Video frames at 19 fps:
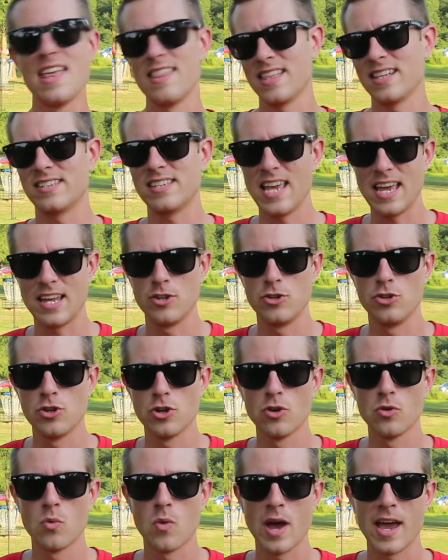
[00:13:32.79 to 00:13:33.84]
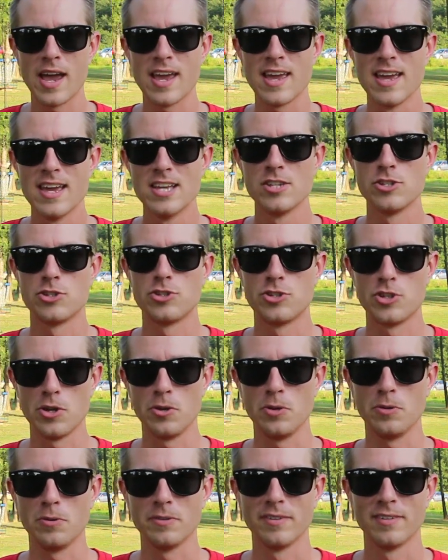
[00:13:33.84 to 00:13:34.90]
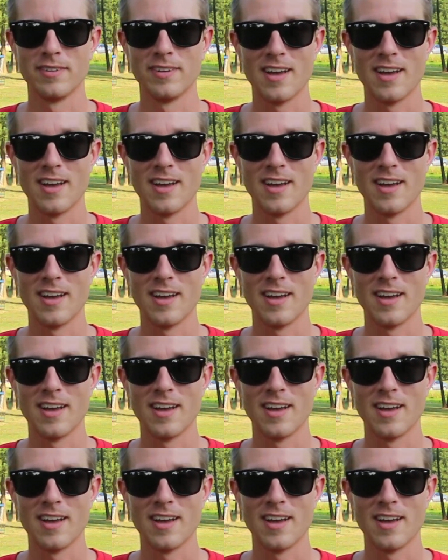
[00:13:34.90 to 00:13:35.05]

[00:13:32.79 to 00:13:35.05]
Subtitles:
that's heading your way soon.